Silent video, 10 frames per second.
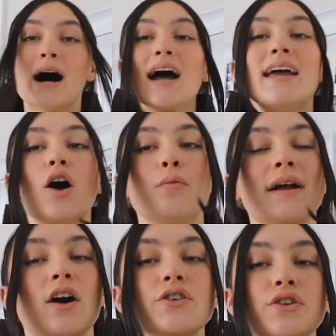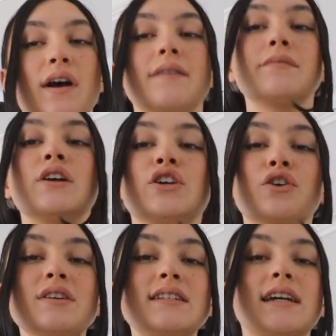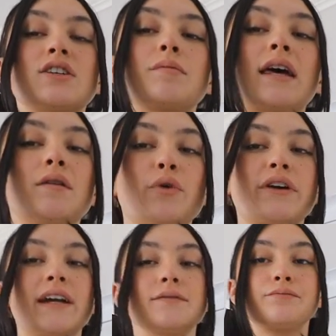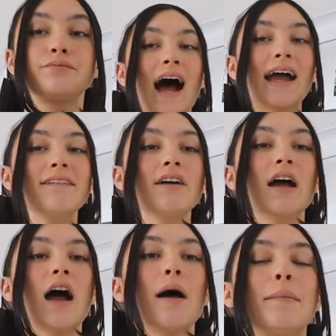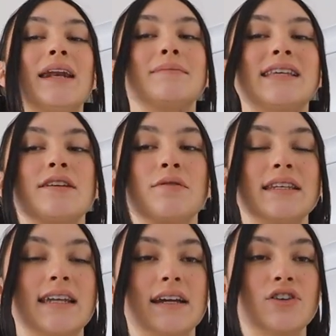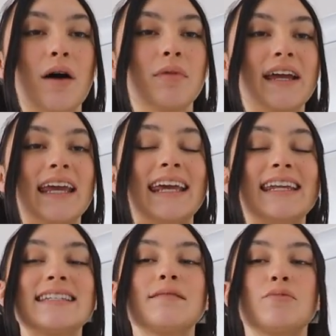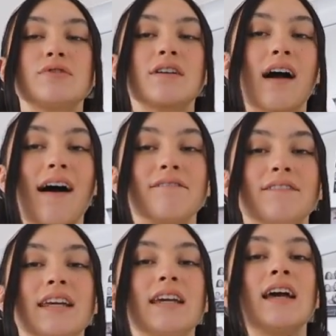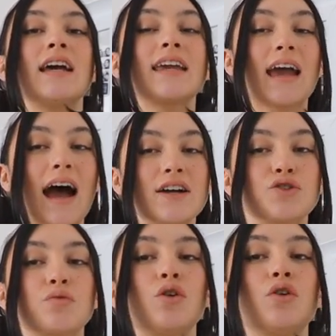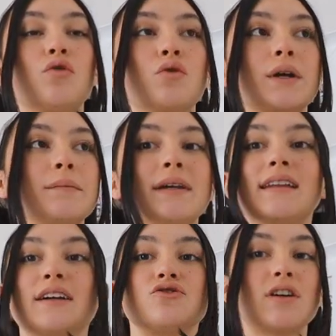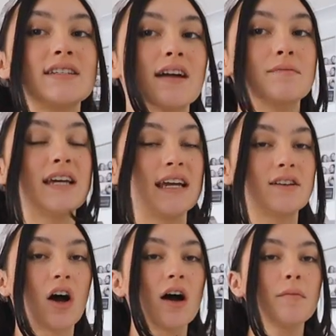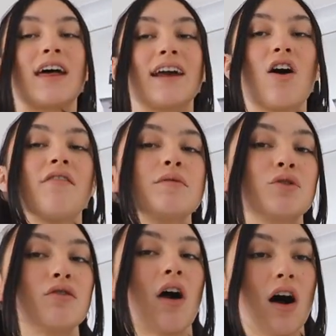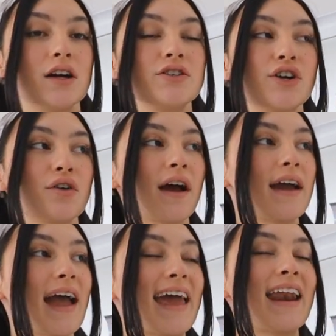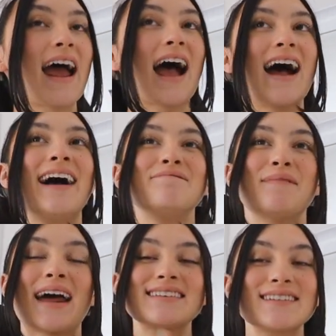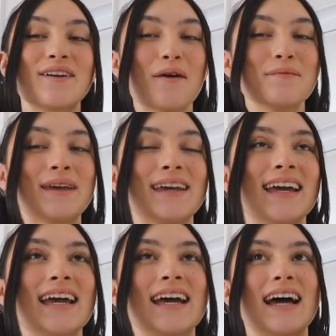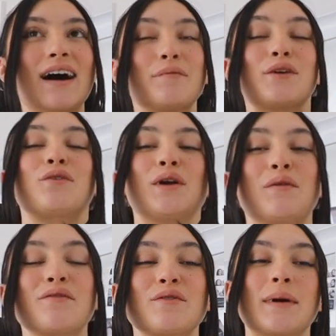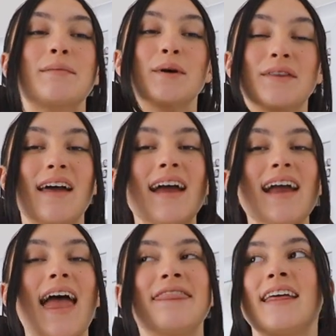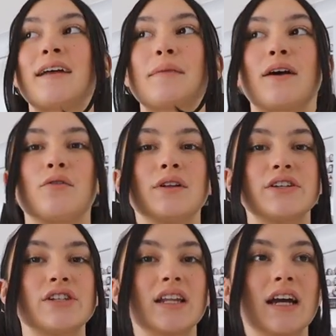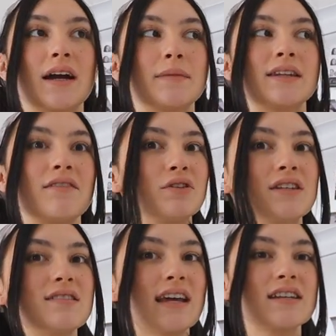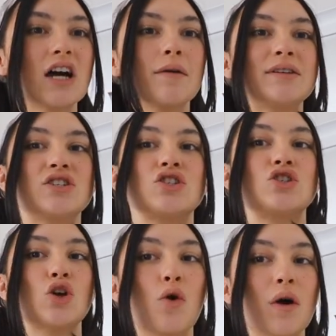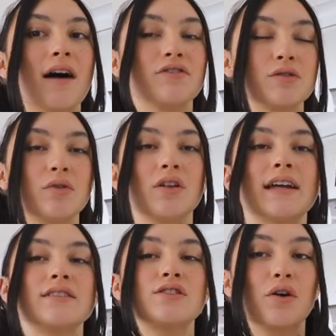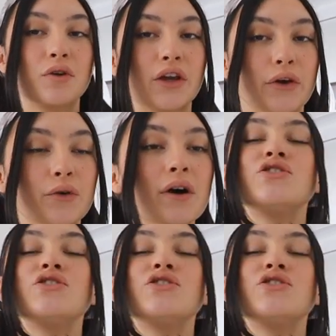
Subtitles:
But oh my gosh, okay. You know this tank top that I'm wearing? I've been obsessed with this tank top. Like, it is the most comfy, casual, or can be like dressed up tank top that I got from Garage. Okay, and Madison got me the green one for my birthday, and then I'm like, holy shit, like I'm in love with this tank top. It's just so comfortable and so cute.